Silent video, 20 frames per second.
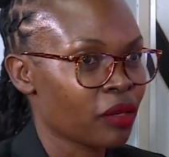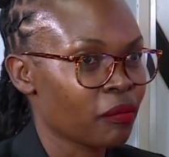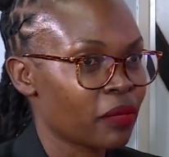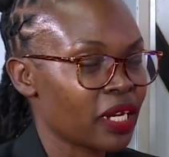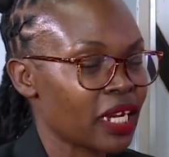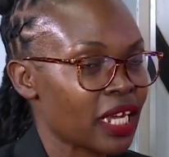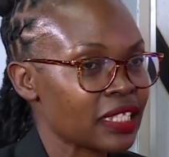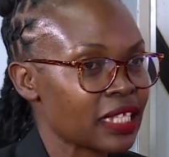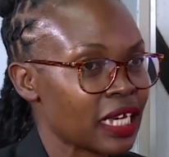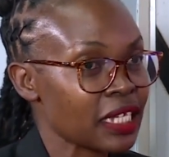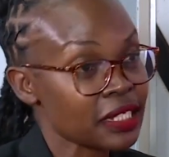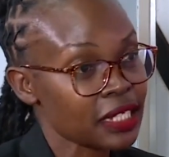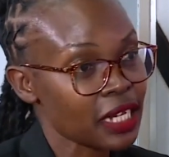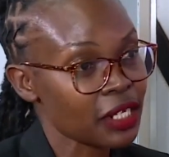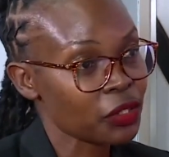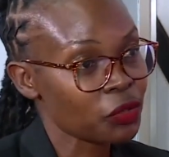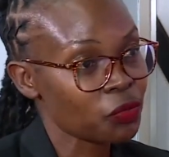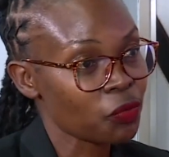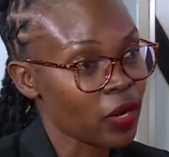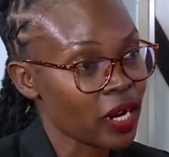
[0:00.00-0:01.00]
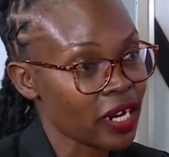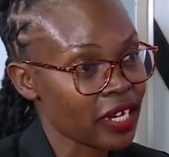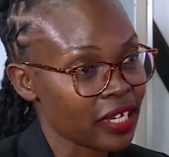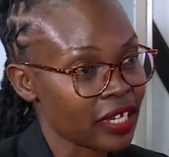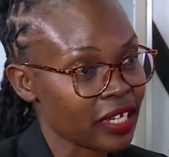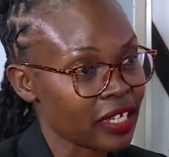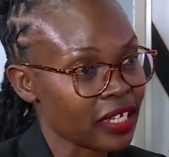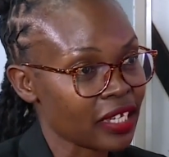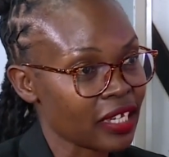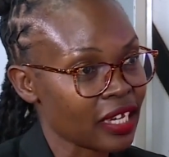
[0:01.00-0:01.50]
But as I started
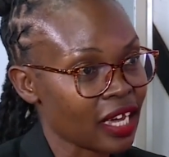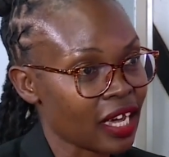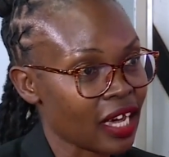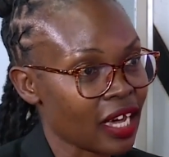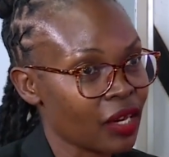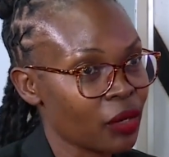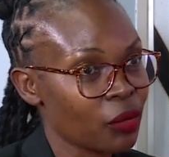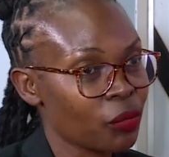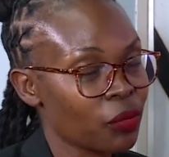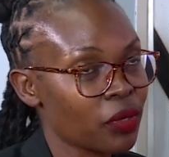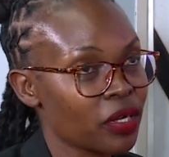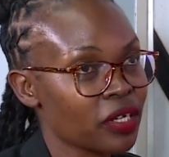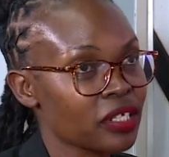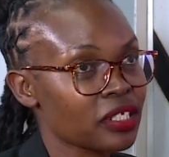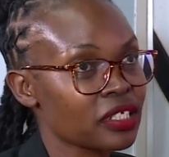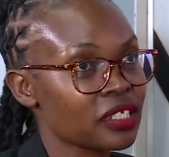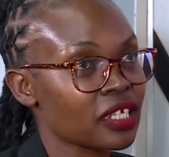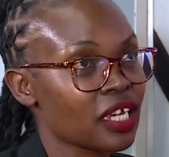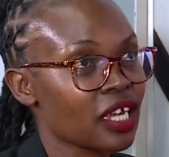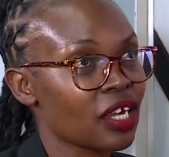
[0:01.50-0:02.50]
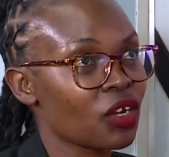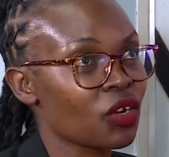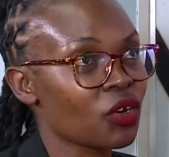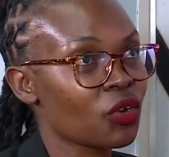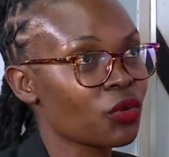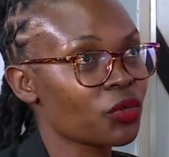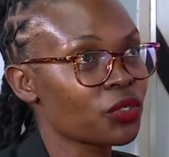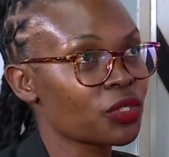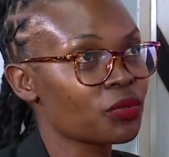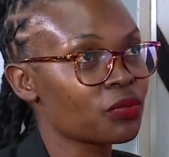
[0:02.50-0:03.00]
working, mm-hmm. I worked a
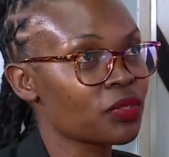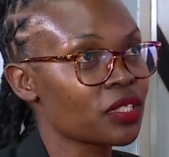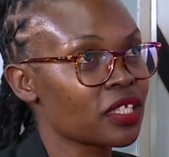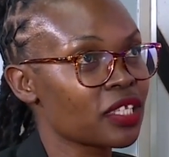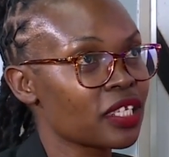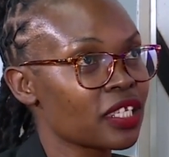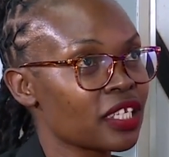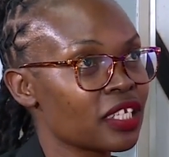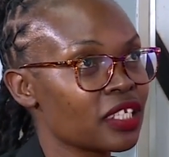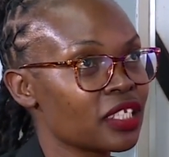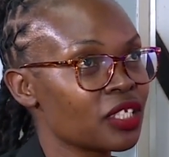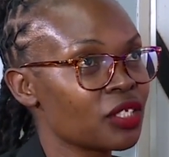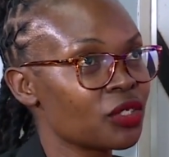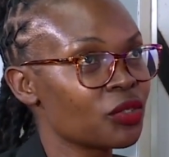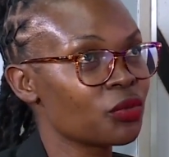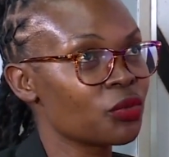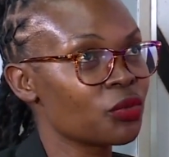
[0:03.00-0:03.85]
lot with a lady who